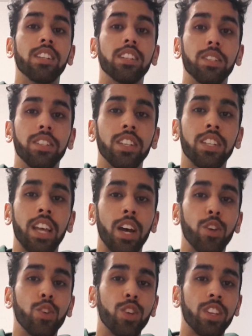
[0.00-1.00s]
Just how
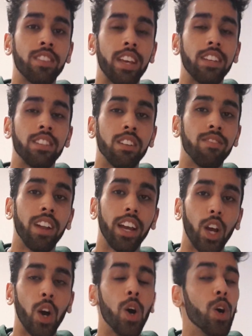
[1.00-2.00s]
you say stuff
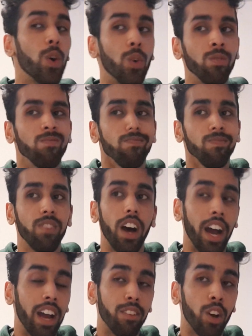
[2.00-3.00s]
like, "Oh,
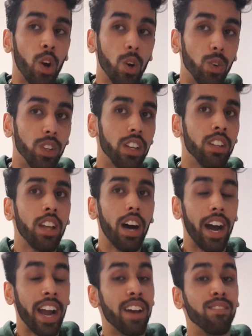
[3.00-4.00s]
I have a cold.
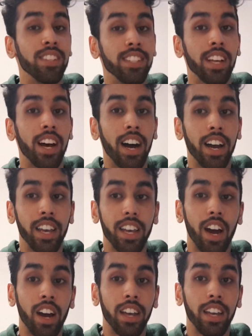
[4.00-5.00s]
I have this.
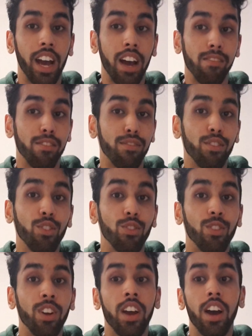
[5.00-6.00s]
I have the
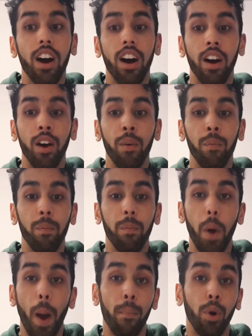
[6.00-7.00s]
flu.
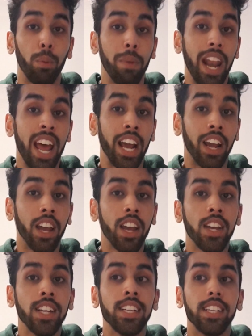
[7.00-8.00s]
I broke my leg."
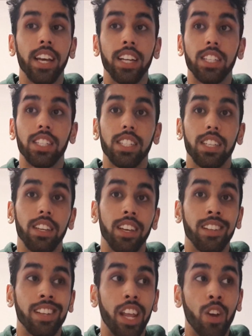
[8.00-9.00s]
It's
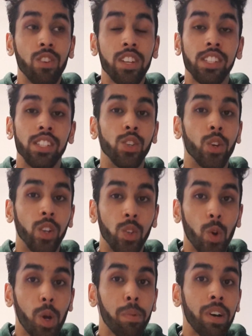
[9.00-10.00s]
an illness. You can
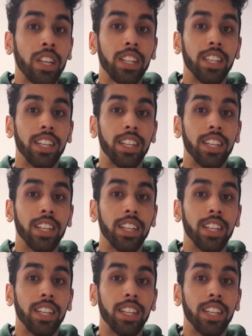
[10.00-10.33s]
talk about it.